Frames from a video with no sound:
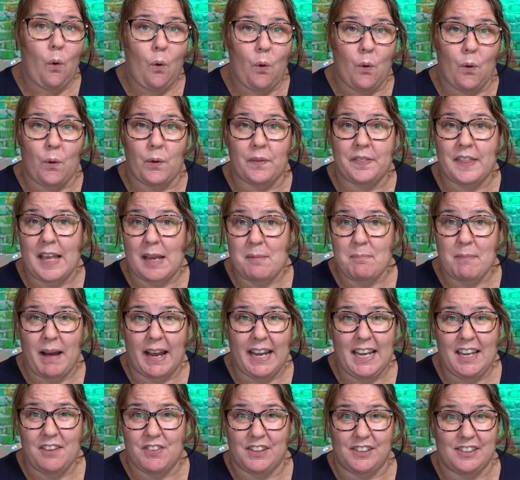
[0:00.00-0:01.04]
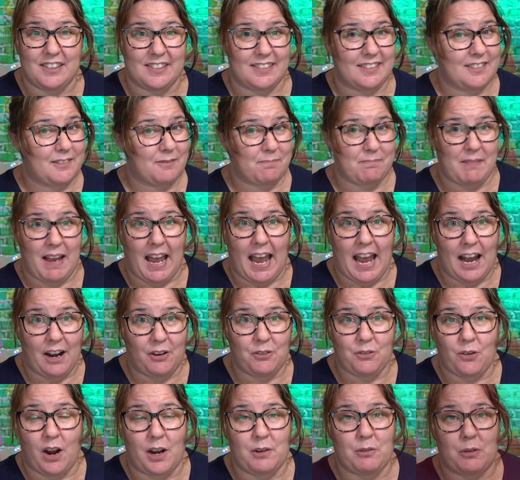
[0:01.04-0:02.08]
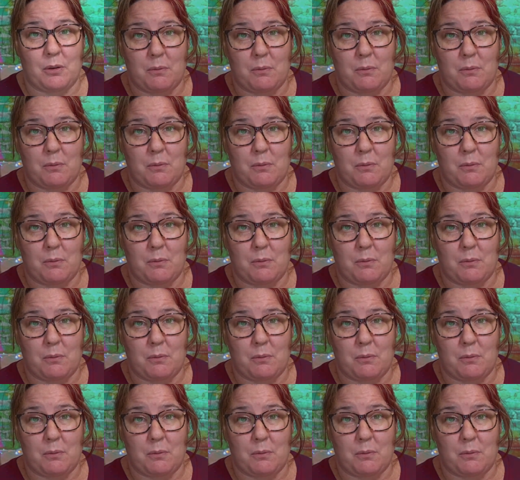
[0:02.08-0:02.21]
or they may even just outright